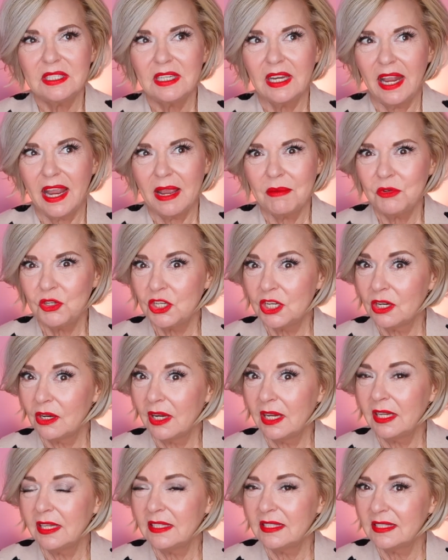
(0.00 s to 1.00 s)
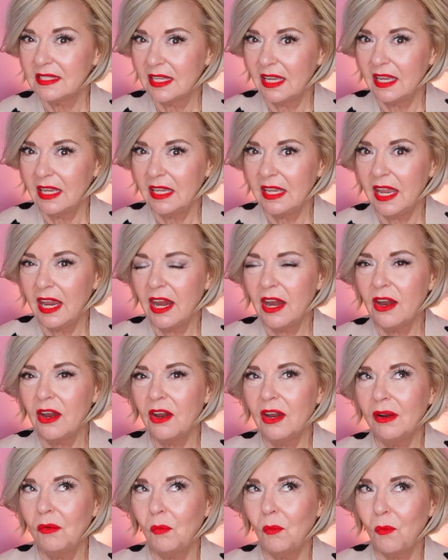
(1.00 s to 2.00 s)
Today I'm sharing
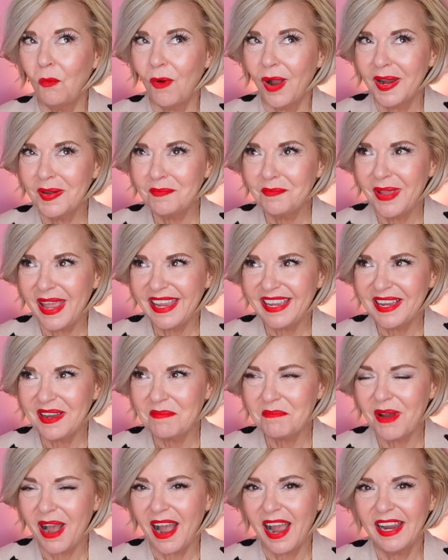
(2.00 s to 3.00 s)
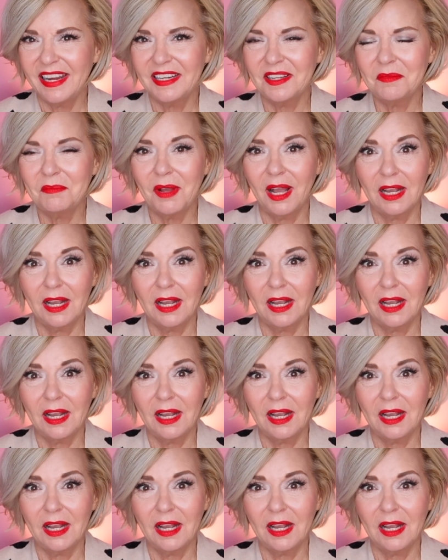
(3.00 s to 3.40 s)
skincare, one makeup item,